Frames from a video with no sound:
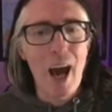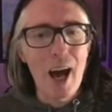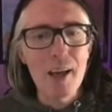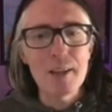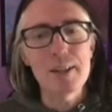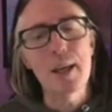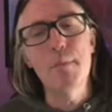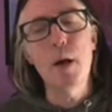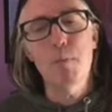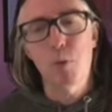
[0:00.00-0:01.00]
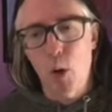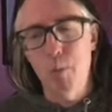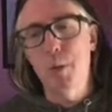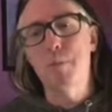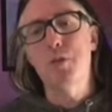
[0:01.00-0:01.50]
are some
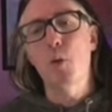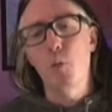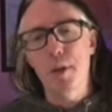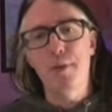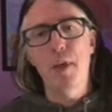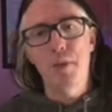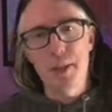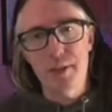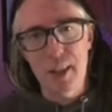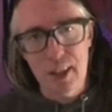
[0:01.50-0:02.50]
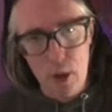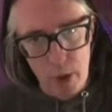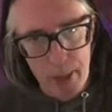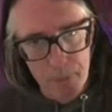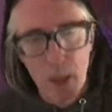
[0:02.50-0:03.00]
problems with this
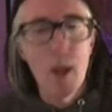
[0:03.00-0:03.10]
theory.